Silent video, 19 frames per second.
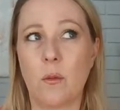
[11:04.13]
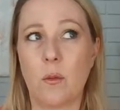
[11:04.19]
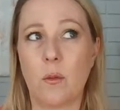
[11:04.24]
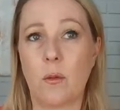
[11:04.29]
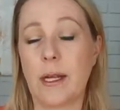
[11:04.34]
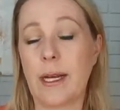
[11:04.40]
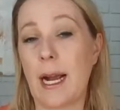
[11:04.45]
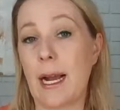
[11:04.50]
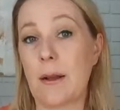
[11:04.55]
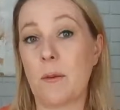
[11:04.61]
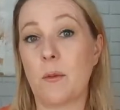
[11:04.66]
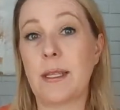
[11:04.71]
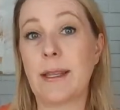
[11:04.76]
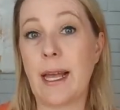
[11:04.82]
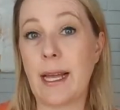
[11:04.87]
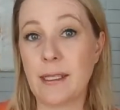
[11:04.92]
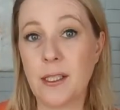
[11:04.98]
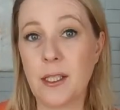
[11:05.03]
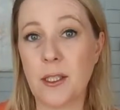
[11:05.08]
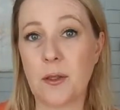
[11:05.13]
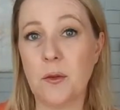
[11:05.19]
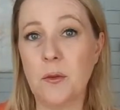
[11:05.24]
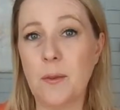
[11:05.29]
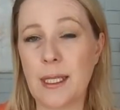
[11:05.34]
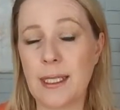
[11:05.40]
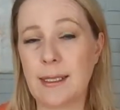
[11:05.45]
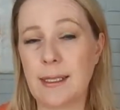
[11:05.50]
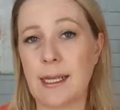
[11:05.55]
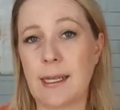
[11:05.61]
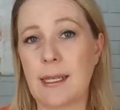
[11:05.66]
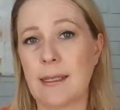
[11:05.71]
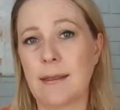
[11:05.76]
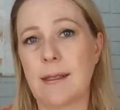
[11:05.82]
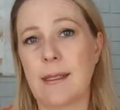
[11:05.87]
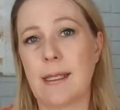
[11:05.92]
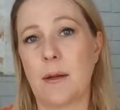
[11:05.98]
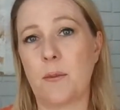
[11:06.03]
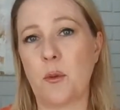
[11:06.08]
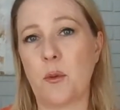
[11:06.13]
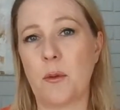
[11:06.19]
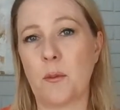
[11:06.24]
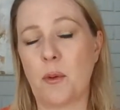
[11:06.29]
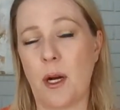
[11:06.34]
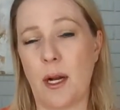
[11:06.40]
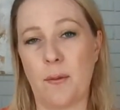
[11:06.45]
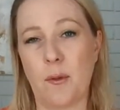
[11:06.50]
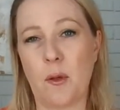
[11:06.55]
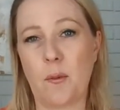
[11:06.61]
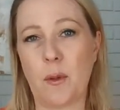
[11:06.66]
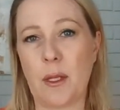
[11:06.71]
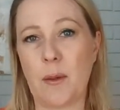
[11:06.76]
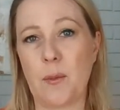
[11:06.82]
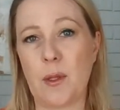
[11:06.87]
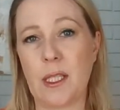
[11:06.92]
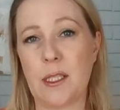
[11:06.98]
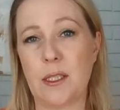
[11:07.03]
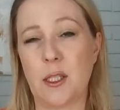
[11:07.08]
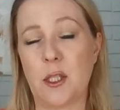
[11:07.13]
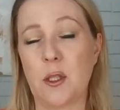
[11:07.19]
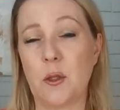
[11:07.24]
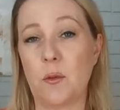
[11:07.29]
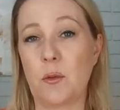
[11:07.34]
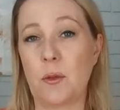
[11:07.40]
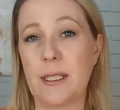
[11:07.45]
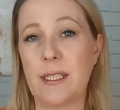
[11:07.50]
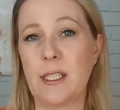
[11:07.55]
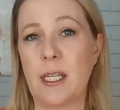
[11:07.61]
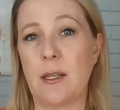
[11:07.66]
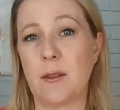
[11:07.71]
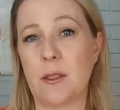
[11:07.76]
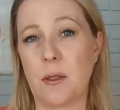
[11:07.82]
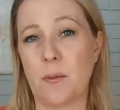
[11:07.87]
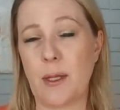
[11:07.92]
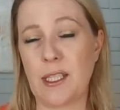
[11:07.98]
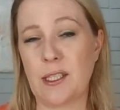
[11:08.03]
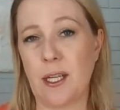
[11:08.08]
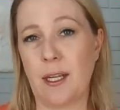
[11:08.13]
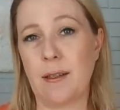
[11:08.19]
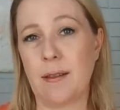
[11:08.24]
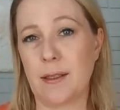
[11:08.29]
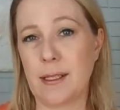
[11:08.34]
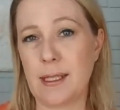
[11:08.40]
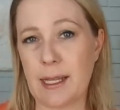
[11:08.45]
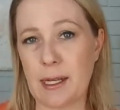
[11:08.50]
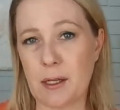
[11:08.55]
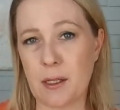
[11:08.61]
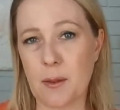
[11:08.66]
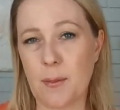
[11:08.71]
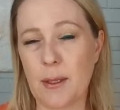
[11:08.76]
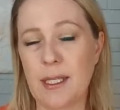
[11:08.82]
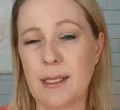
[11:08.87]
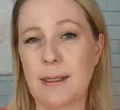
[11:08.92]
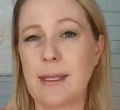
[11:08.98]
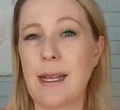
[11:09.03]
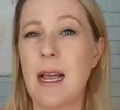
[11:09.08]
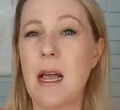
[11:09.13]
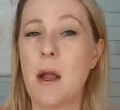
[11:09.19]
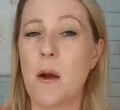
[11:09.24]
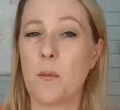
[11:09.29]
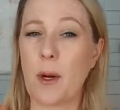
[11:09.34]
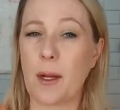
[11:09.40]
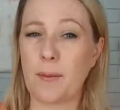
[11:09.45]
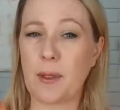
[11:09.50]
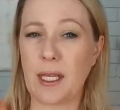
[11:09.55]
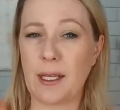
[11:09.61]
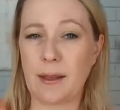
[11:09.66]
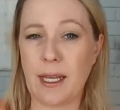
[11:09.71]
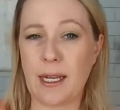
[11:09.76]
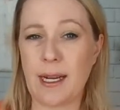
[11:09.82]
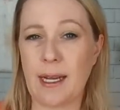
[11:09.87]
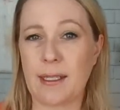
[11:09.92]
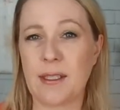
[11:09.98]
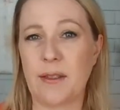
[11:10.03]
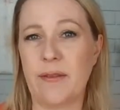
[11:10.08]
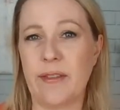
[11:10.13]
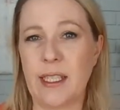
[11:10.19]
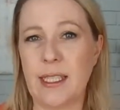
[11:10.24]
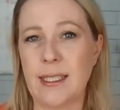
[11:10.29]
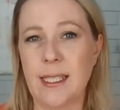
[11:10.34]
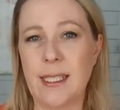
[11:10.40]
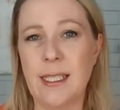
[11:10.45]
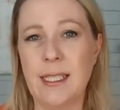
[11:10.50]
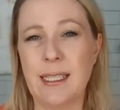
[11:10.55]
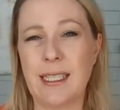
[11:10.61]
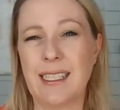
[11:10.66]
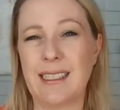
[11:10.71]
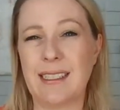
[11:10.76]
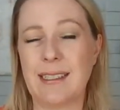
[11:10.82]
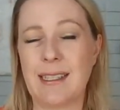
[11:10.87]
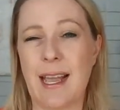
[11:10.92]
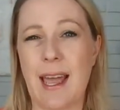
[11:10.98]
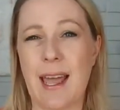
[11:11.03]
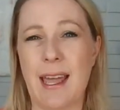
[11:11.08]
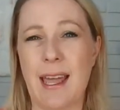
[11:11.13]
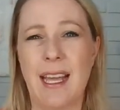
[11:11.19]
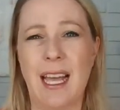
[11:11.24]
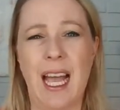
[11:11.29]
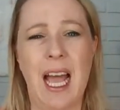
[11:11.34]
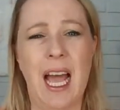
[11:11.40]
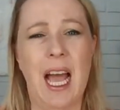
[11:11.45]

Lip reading: what I would then do, my second step would probably be to reach out to my child's therapist, probably at the next visit, and say,